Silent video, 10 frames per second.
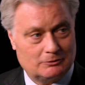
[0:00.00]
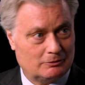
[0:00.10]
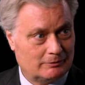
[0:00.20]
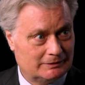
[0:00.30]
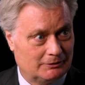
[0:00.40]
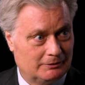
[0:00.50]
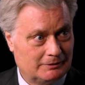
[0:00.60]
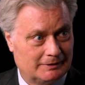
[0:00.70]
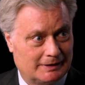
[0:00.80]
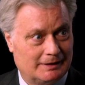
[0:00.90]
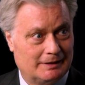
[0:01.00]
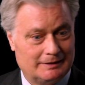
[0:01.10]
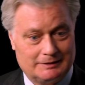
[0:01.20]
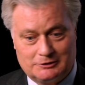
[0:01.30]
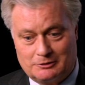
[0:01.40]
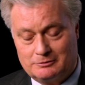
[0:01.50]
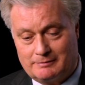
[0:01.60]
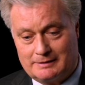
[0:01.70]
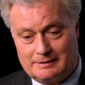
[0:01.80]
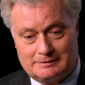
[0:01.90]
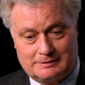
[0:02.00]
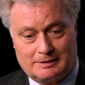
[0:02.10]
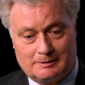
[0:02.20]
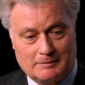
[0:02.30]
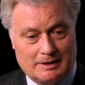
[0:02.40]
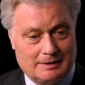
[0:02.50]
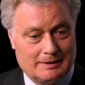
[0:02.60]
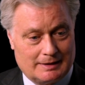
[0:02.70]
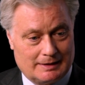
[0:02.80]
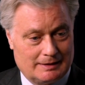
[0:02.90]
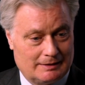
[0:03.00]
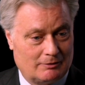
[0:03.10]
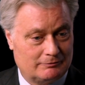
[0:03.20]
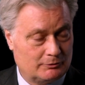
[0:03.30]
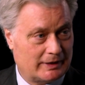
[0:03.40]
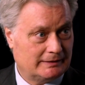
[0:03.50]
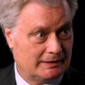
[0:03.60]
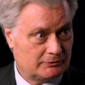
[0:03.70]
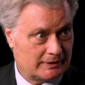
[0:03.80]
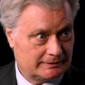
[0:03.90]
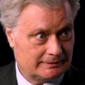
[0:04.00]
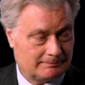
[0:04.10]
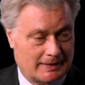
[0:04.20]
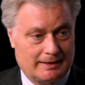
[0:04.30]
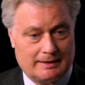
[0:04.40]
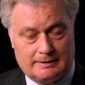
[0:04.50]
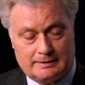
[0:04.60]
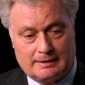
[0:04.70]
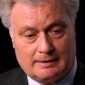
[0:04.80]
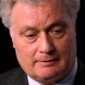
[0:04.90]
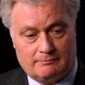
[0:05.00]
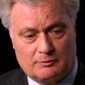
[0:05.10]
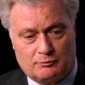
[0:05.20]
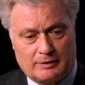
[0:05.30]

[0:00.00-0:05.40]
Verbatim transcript: is always good. It shows that it's of great interest. And the